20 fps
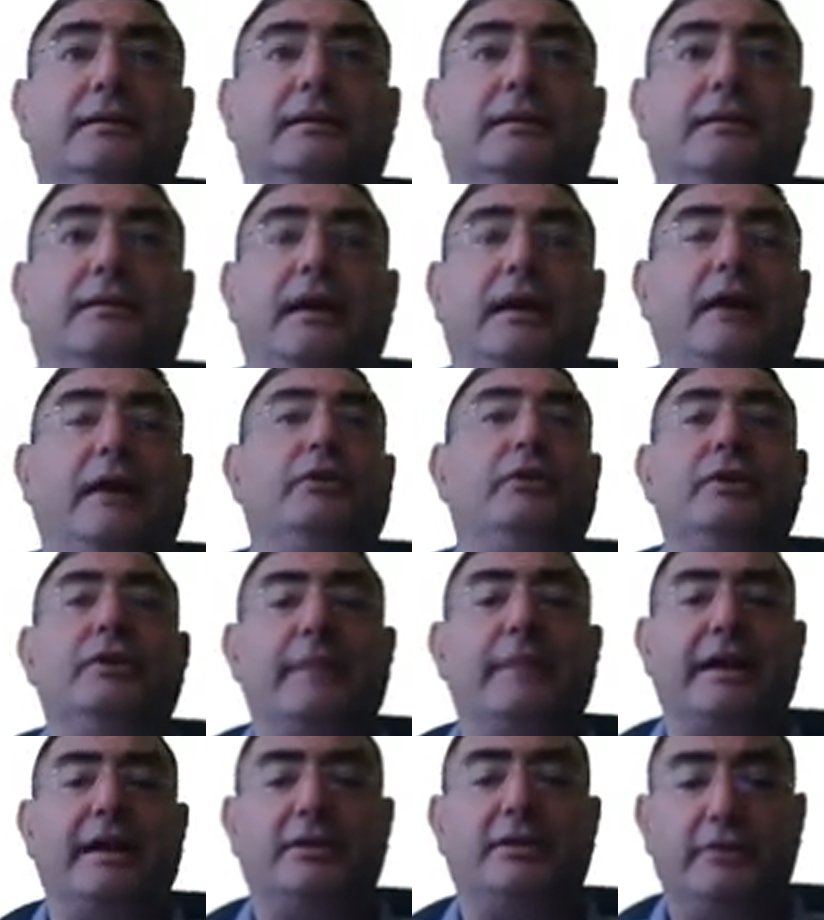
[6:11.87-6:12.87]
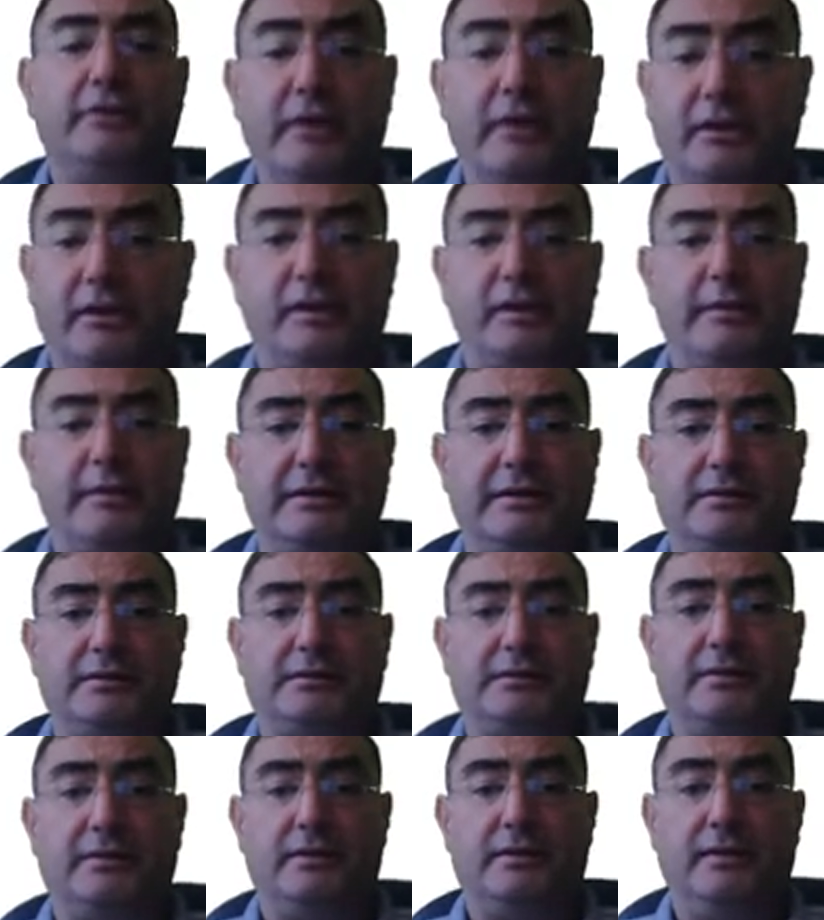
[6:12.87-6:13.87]
how do you manage the documents?
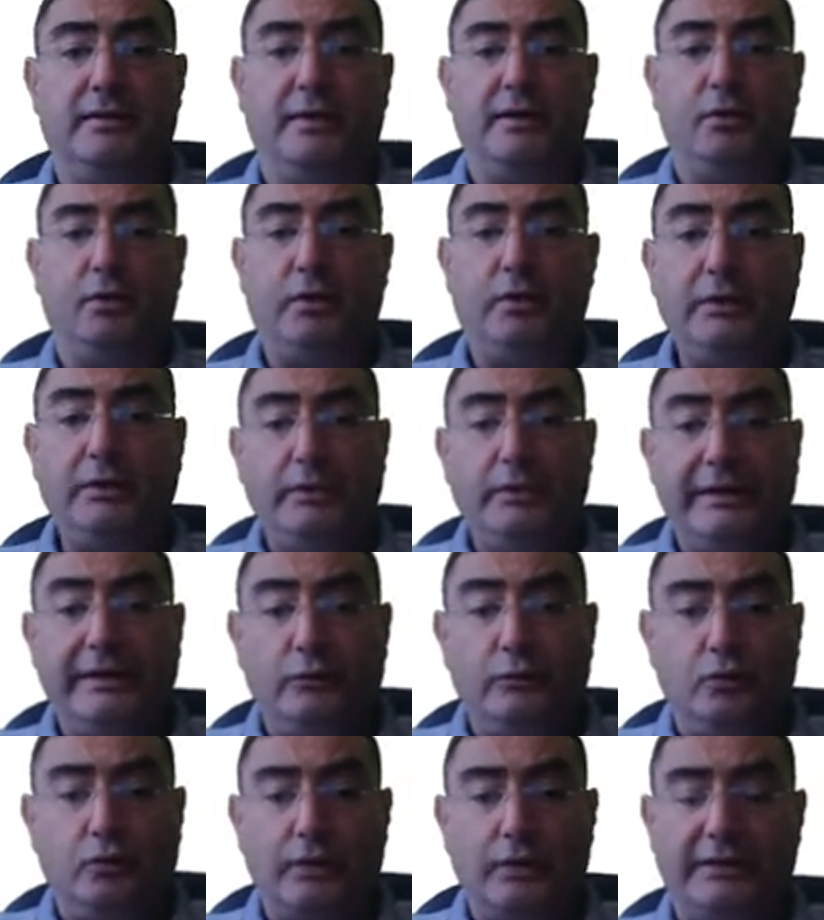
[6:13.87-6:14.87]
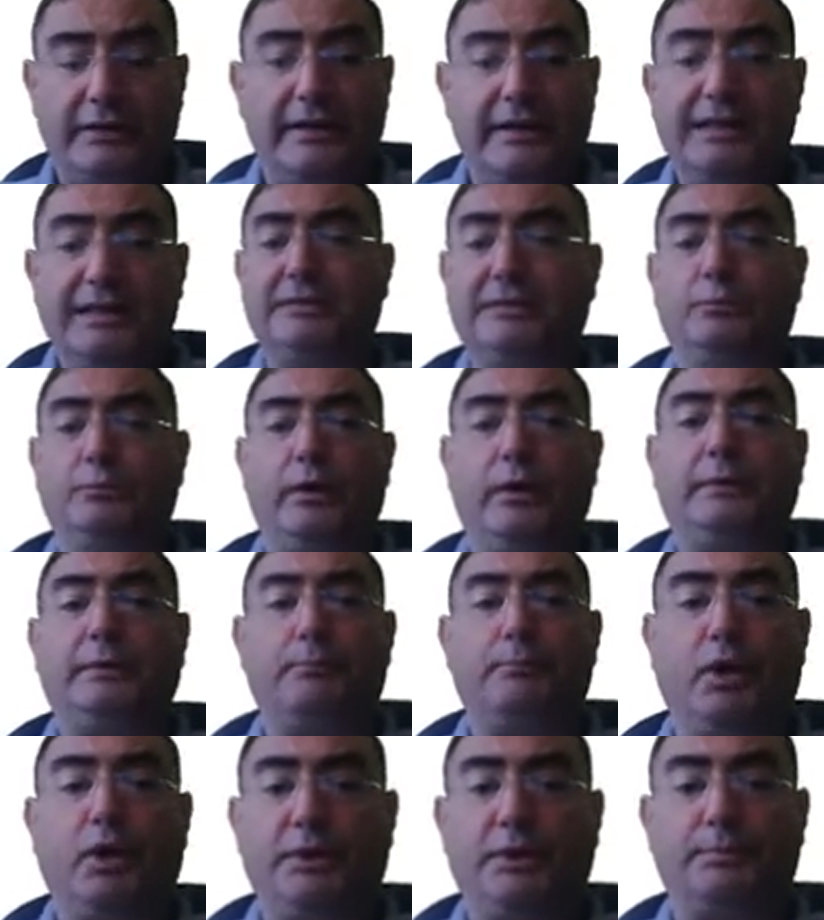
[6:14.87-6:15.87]
What we do, what
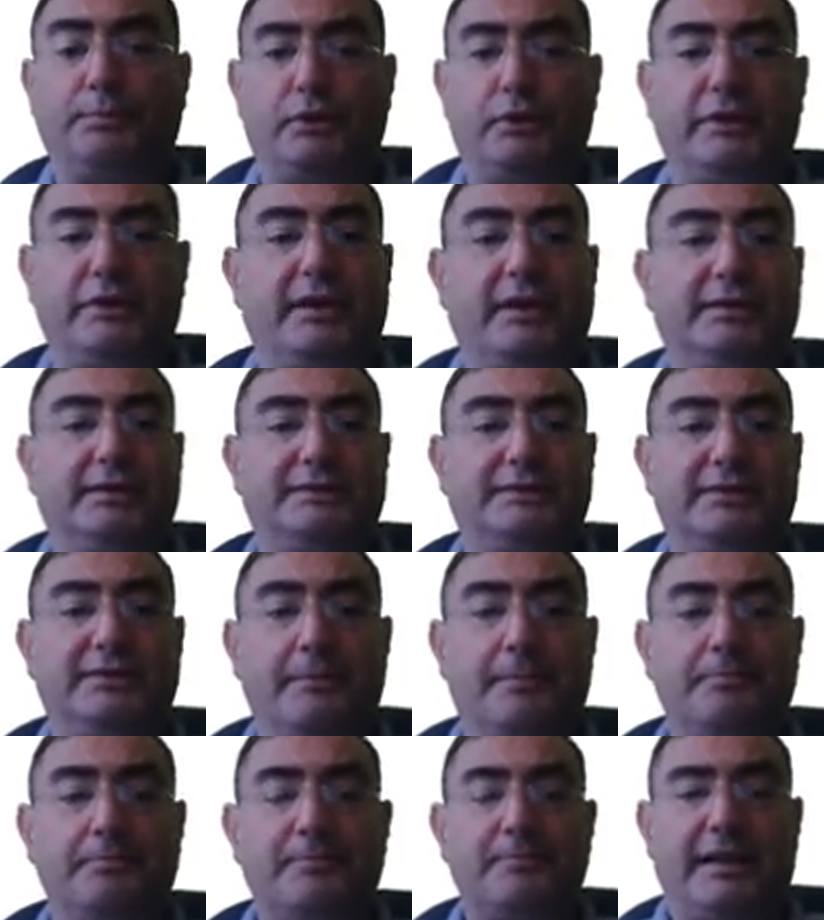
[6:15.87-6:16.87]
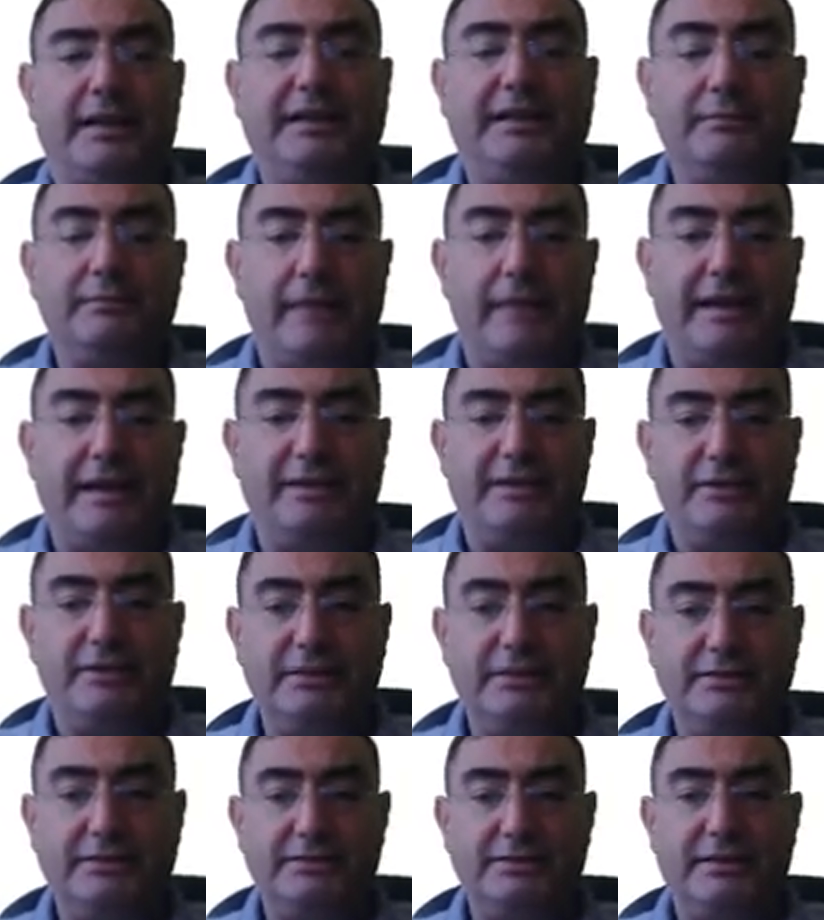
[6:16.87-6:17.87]
Prosper does, it
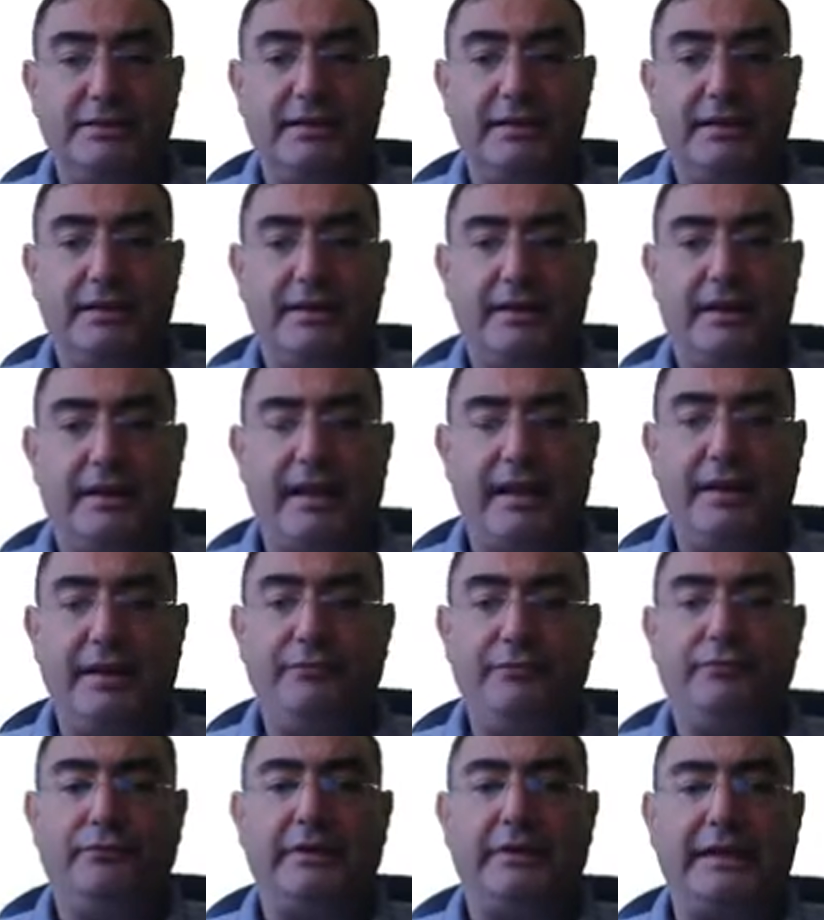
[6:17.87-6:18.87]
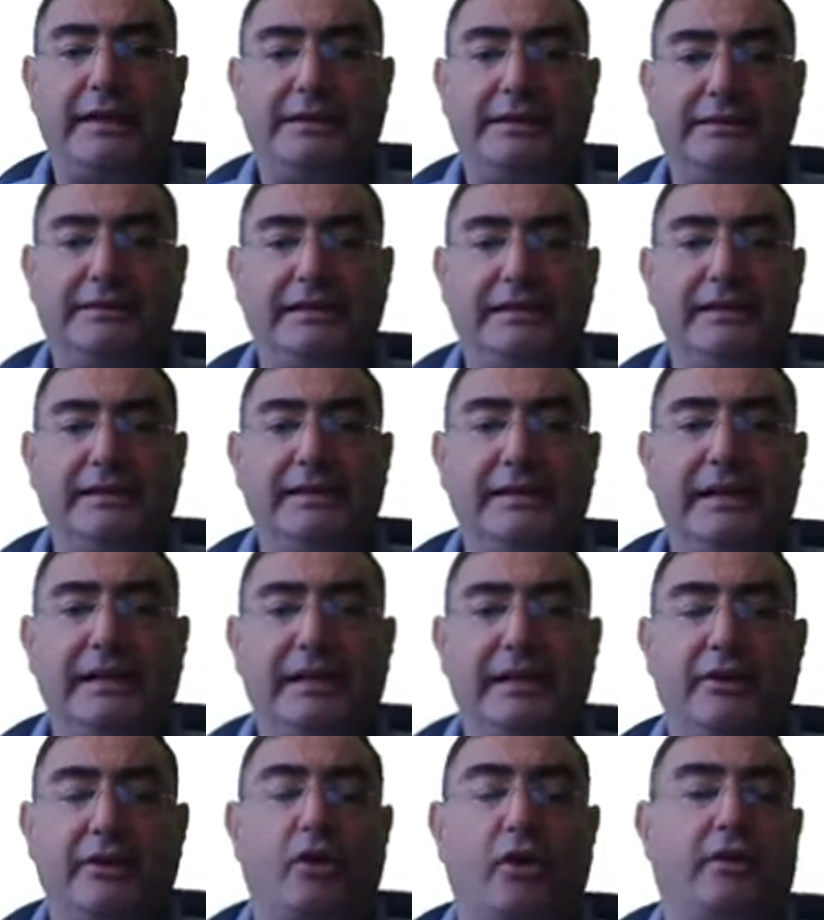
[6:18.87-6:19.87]
manages every single
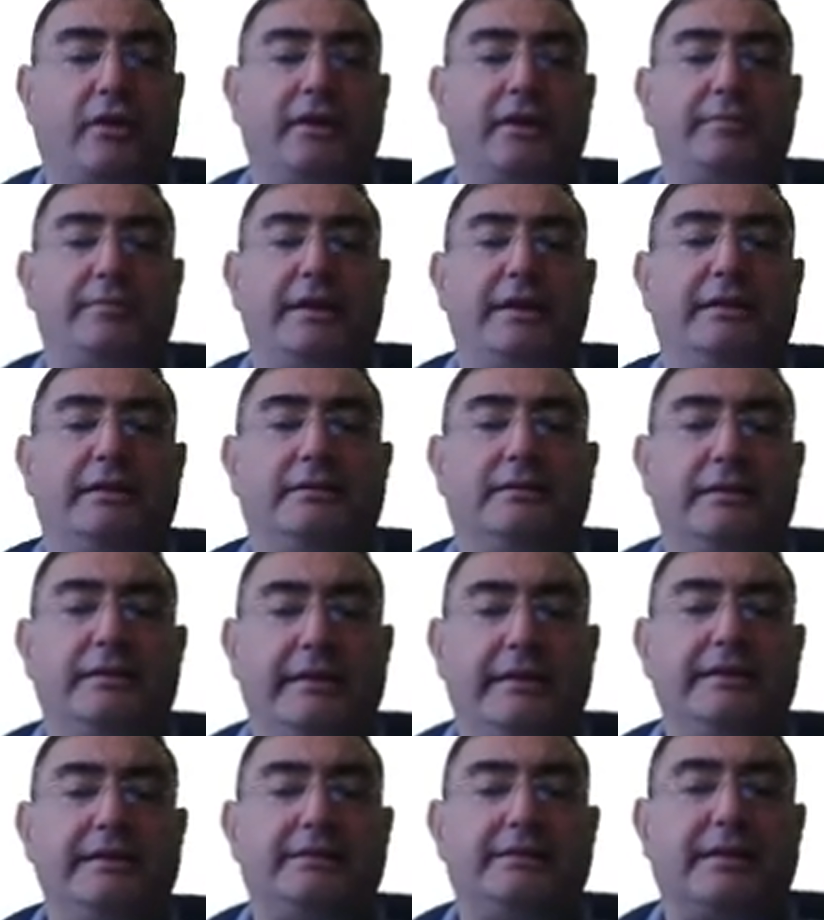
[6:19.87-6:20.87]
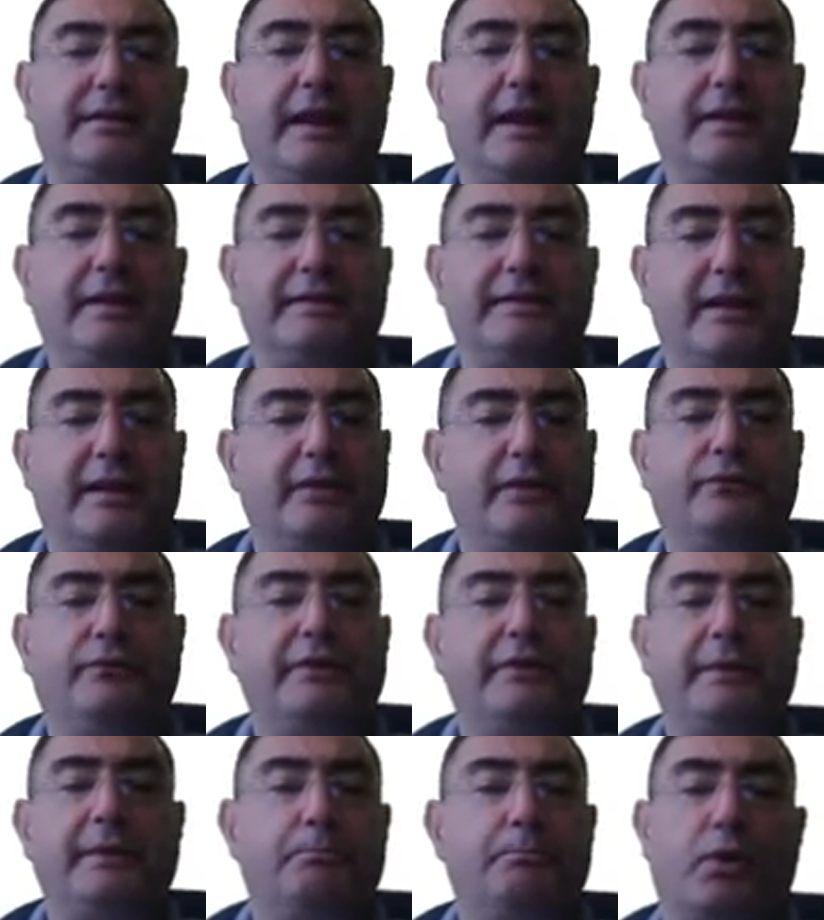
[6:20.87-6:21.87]
document inside
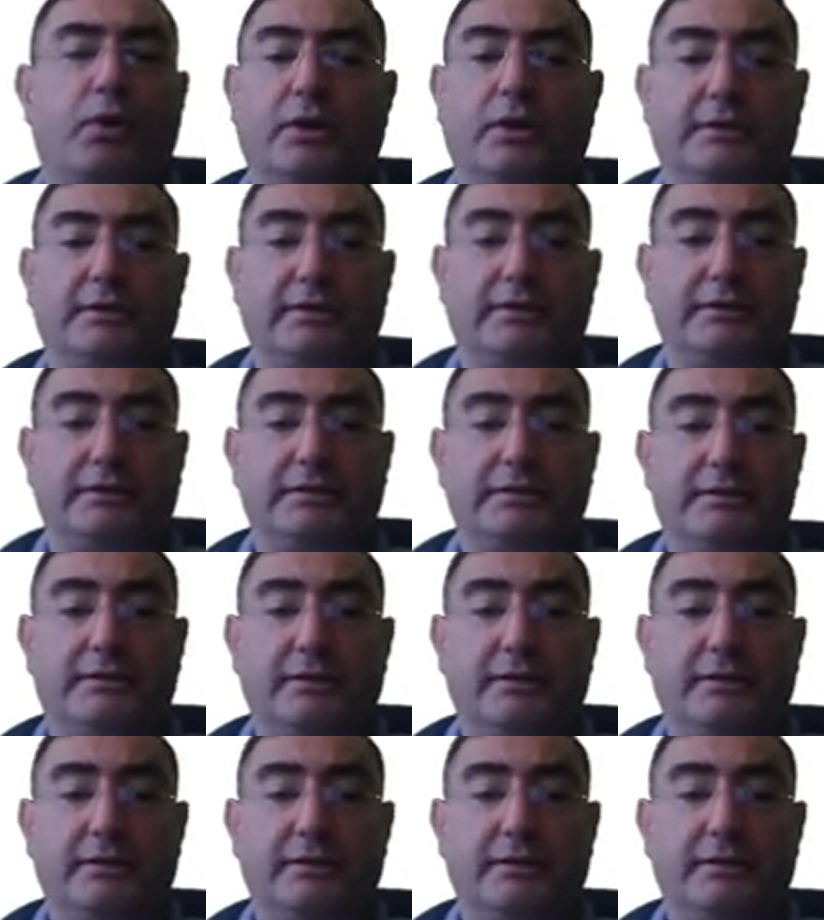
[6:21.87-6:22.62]
every process.